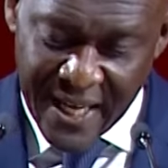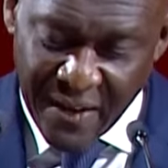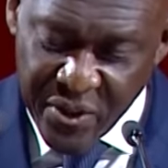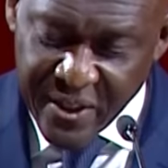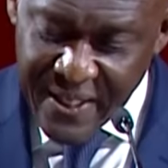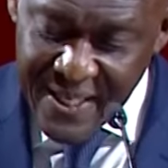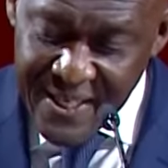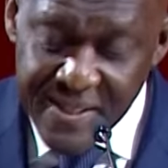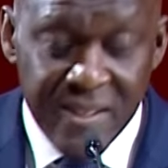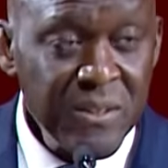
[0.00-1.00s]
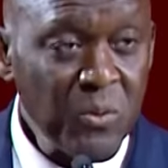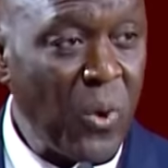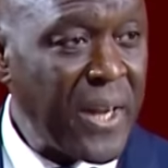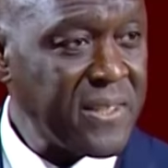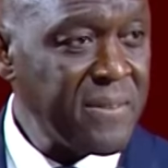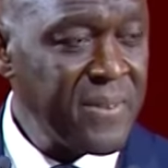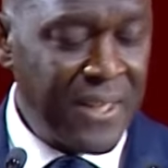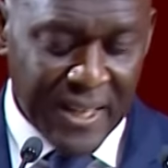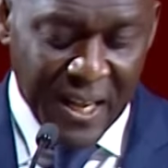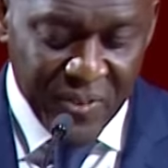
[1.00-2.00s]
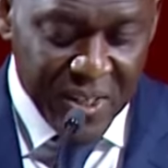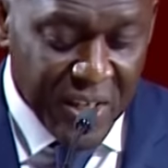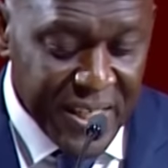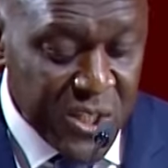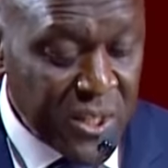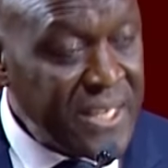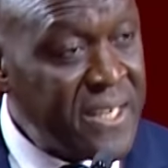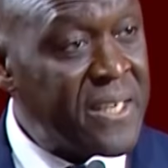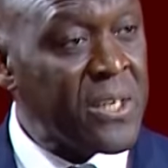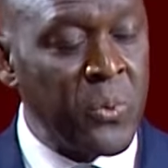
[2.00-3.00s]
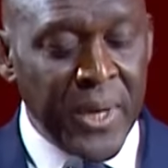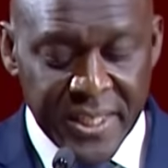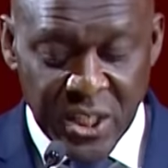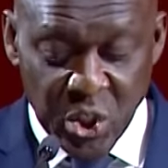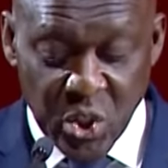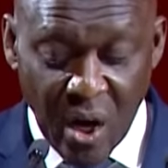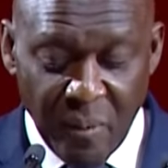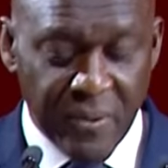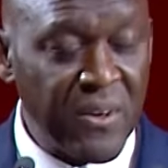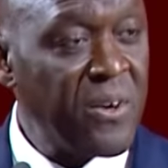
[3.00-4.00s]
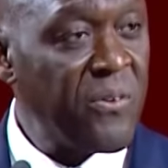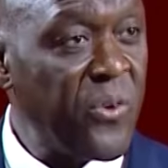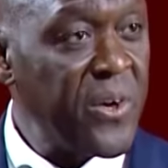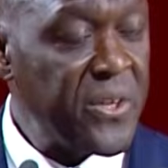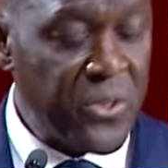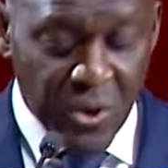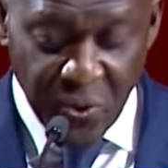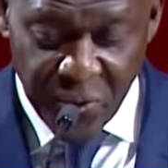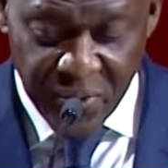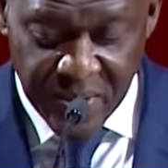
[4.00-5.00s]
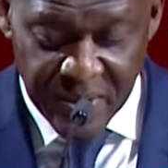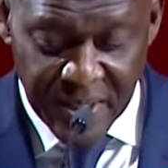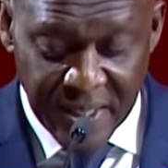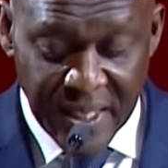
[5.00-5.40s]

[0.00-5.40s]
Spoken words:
Africa is what? Africa is creating jobs for its youth.